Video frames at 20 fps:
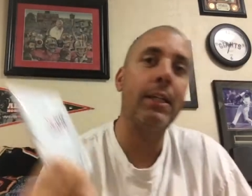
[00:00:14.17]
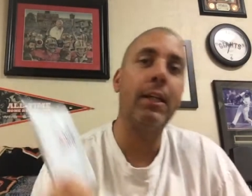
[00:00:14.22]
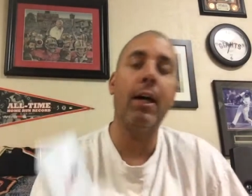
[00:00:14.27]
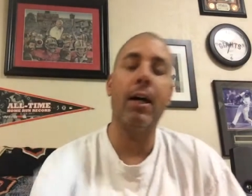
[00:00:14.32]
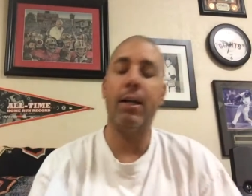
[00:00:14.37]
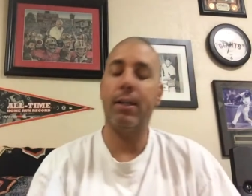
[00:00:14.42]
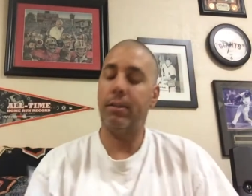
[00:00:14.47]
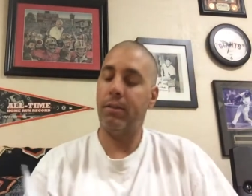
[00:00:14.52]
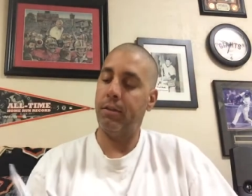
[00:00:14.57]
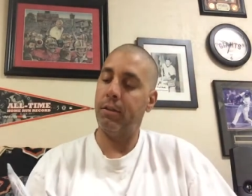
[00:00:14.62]

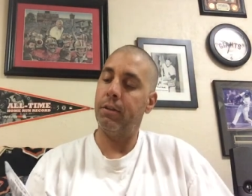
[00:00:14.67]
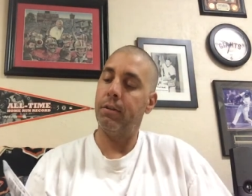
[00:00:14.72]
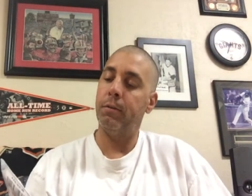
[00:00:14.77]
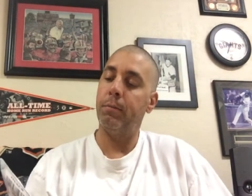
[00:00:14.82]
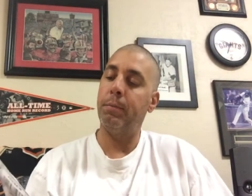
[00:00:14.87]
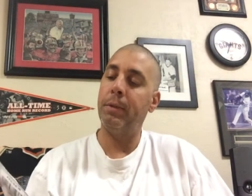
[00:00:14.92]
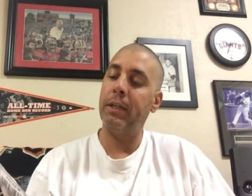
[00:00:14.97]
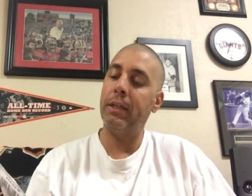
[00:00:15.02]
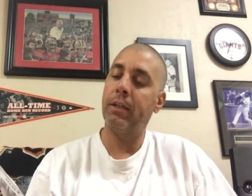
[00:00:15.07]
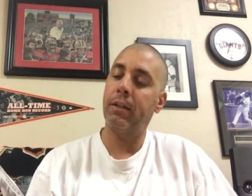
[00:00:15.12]
not to
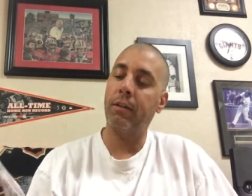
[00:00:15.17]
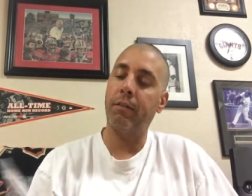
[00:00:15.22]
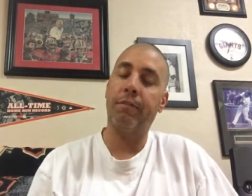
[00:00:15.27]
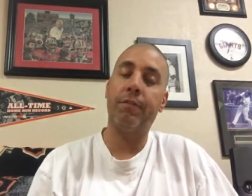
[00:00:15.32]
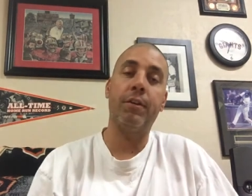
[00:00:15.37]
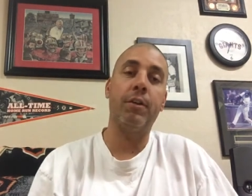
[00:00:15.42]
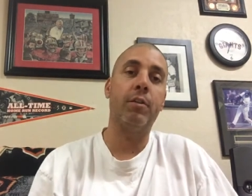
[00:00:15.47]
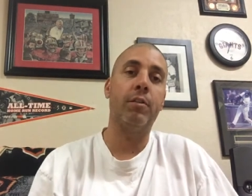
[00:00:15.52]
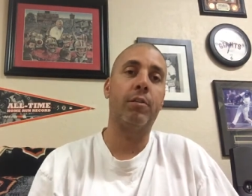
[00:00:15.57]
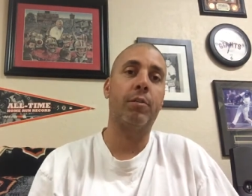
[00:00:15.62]
be
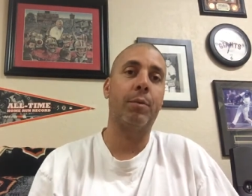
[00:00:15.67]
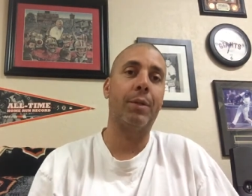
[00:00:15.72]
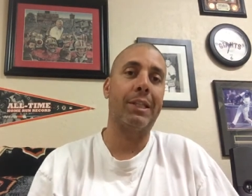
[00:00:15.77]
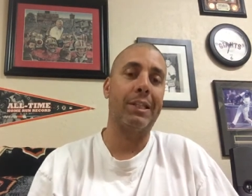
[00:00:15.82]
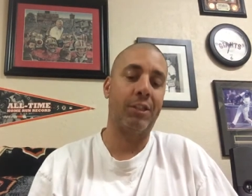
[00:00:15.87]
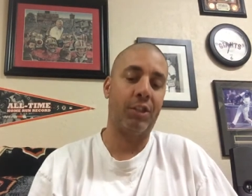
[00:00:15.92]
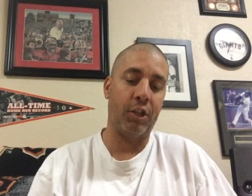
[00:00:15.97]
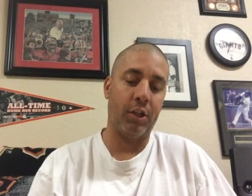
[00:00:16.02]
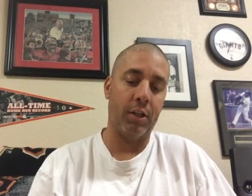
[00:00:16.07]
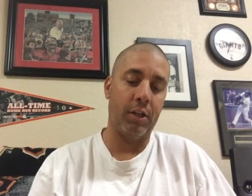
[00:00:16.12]
confused with
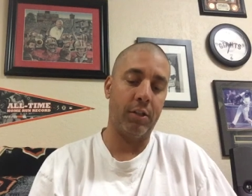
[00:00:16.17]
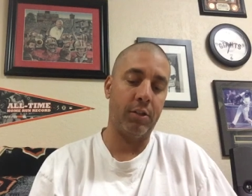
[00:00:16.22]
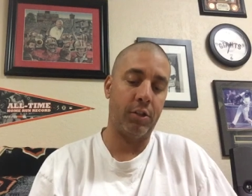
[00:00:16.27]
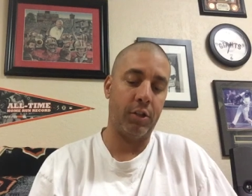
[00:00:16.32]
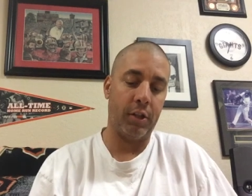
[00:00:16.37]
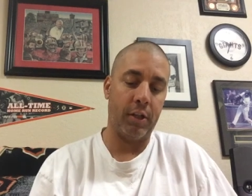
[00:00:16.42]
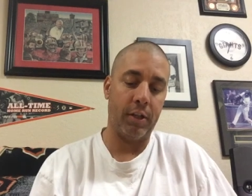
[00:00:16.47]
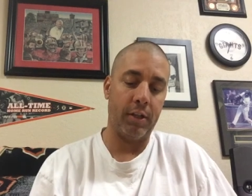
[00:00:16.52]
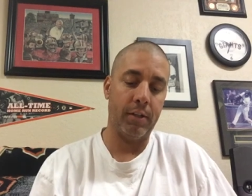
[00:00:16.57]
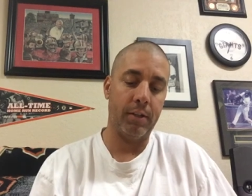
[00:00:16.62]
Jon
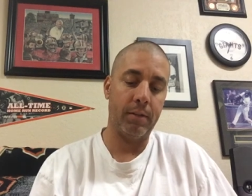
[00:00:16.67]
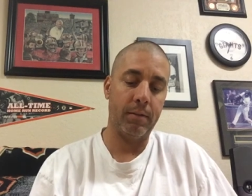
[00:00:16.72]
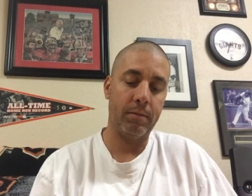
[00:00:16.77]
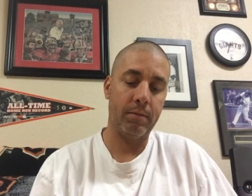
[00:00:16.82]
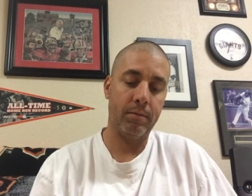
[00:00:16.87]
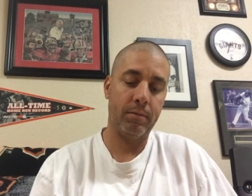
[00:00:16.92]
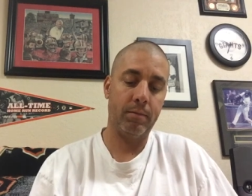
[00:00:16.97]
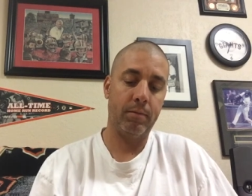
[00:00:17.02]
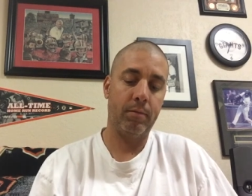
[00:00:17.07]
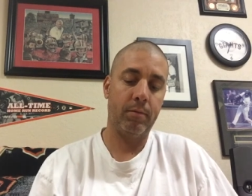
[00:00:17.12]
Jay.
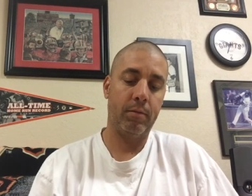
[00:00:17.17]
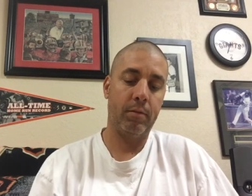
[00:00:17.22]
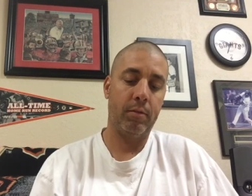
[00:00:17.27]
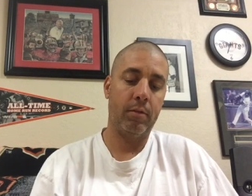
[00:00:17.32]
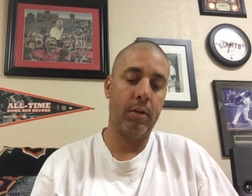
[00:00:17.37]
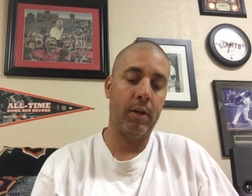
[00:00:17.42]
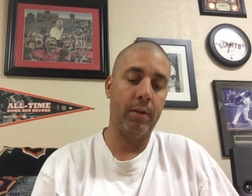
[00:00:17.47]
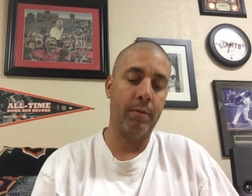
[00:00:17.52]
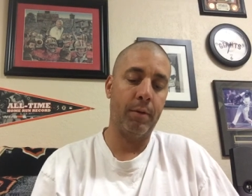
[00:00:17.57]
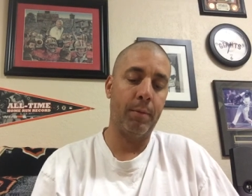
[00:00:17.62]

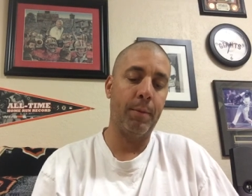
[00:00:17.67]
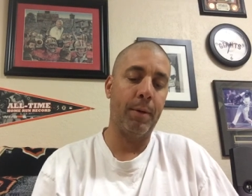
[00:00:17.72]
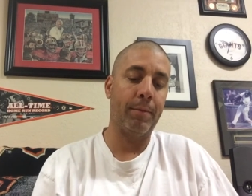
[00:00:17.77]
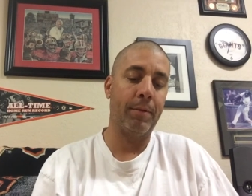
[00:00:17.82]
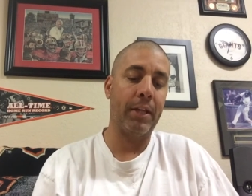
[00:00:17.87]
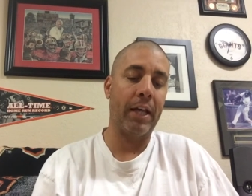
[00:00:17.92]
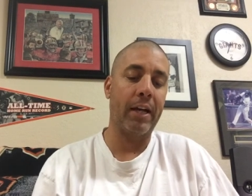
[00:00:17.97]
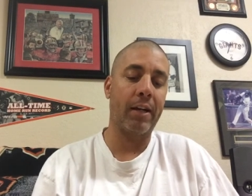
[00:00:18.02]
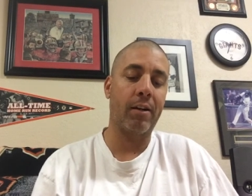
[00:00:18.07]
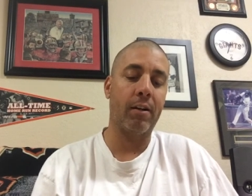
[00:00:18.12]
Right, remember
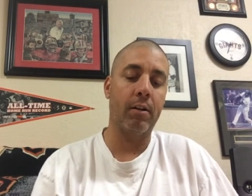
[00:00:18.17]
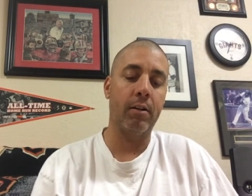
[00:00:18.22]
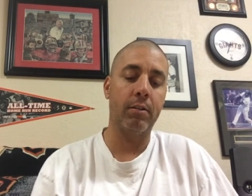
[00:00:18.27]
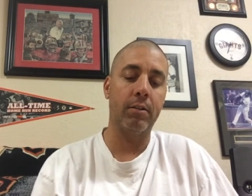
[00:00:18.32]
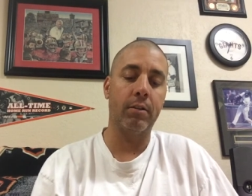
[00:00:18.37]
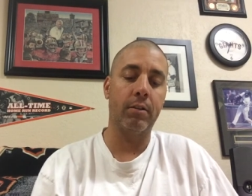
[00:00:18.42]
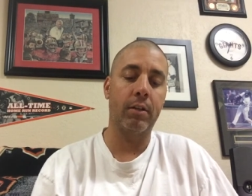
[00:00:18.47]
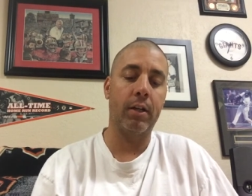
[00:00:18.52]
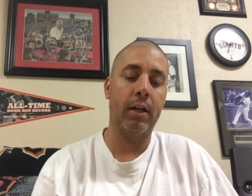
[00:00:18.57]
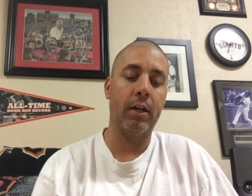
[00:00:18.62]
that
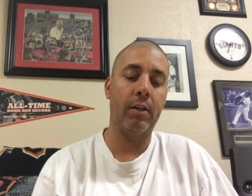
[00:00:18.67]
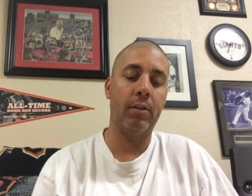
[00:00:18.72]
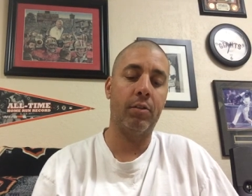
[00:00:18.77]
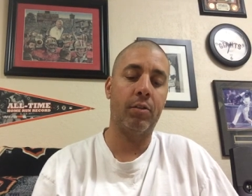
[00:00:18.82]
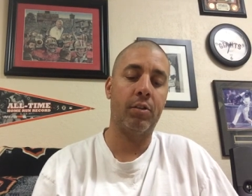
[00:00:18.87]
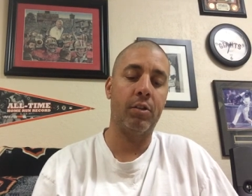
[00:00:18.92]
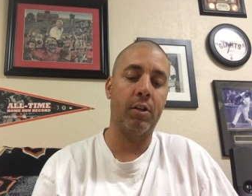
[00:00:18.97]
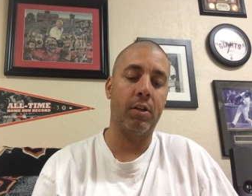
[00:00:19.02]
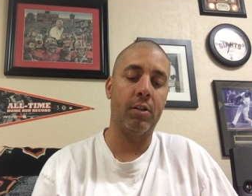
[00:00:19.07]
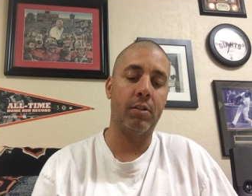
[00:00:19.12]
Cardinal guys,
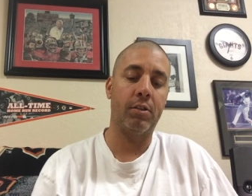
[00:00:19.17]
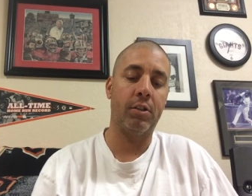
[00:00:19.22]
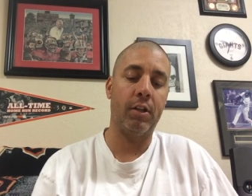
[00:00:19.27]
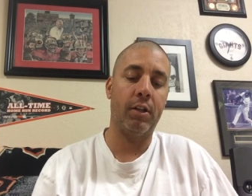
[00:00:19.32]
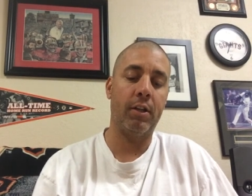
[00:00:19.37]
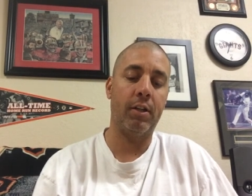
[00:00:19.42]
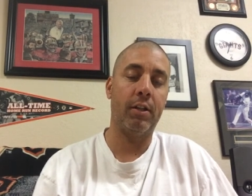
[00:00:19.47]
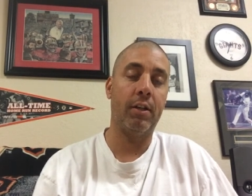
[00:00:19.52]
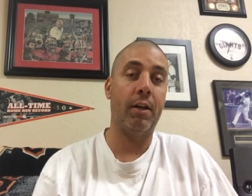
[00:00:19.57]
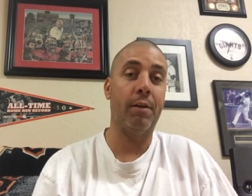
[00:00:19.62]
Jon
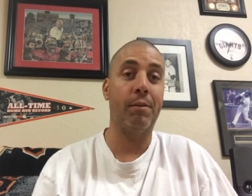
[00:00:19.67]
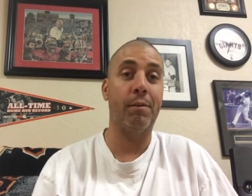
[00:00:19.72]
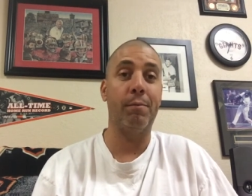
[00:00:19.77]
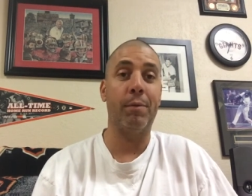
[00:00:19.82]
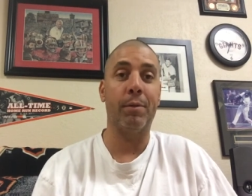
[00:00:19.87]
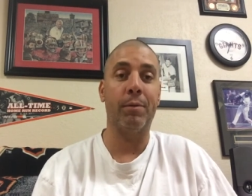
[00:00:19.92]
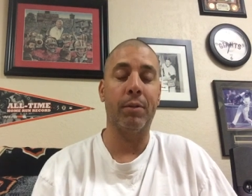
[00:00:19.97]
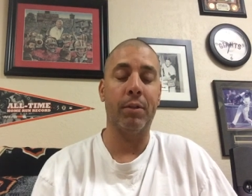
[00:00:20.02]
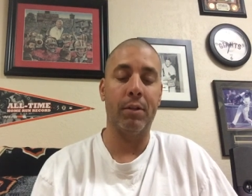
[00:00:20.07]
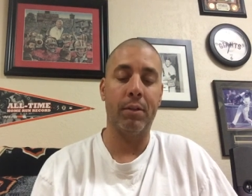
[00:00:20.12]
Jay? I
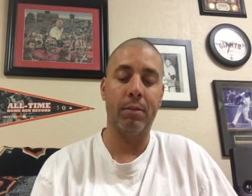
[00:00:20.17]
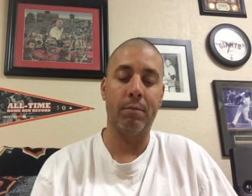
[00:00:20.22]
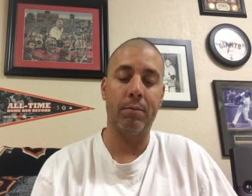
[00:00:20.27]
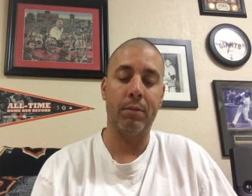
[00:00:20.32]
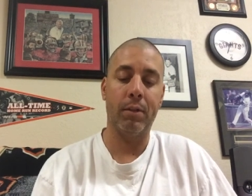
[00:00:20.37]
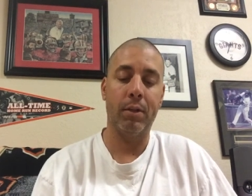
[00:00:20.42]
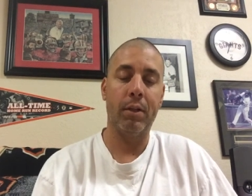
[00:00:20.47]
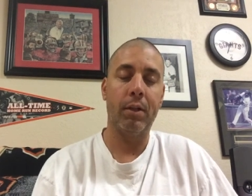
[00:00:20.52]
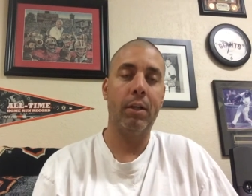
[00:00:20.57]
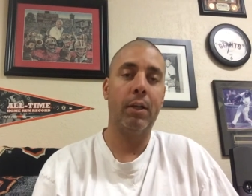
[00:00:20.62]
remember him.
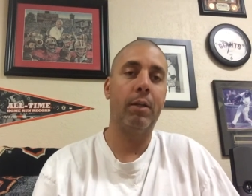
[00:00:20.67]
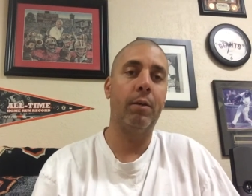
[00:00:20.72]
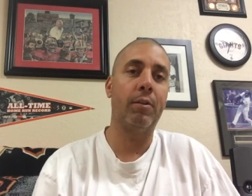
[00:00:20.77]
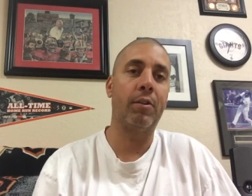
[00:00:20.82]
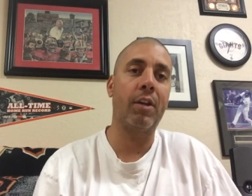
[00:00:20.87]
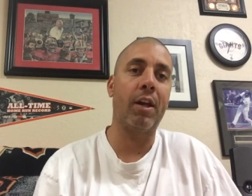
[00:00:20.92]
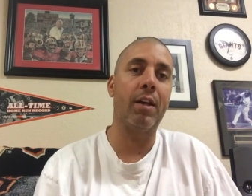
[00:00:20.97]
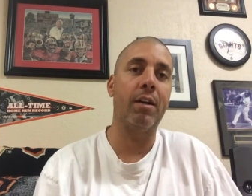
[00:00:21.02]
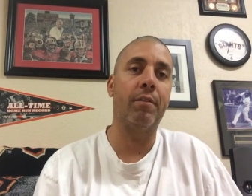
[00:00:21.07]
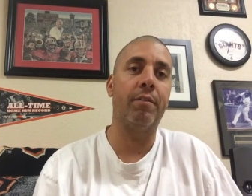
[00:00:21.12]
He was
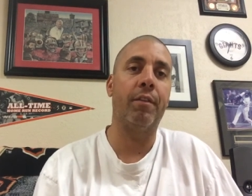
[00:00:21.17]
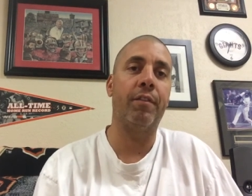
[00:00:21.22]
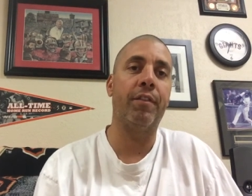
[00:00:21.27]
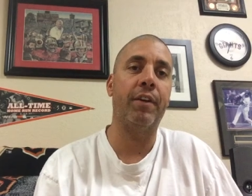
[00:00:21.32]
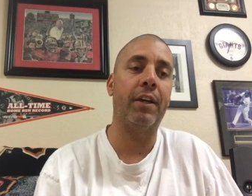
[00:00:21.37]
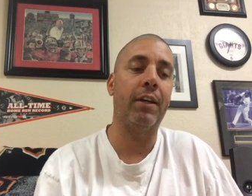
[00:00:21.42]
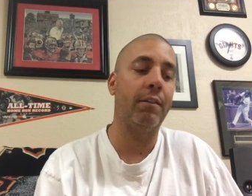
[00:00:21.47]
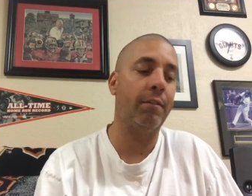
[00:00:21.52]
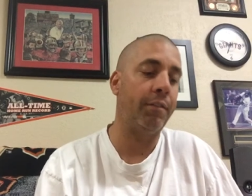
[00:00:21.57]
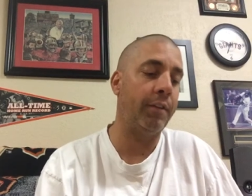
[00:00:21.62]
kind of a
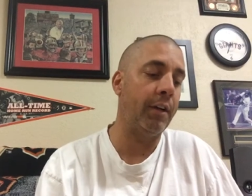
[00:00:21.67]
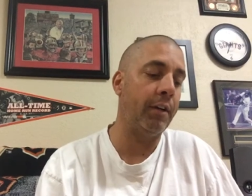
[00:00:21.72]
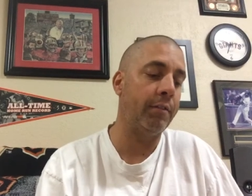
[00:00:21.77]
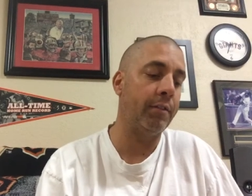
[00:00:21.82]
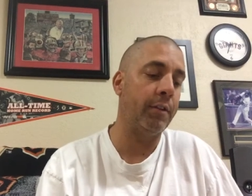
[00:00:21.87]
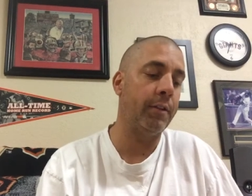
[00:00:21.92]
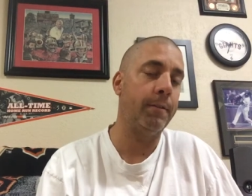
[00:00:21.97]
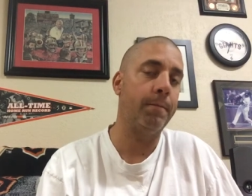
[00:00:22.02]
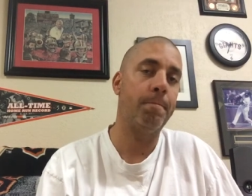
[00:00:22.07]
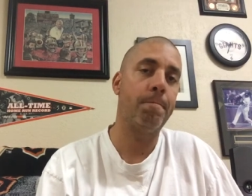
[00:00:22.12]
fan
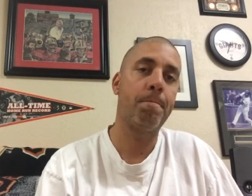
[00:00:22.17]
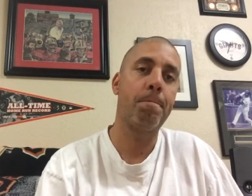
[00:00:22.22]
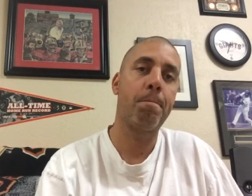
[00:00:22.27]
favorite.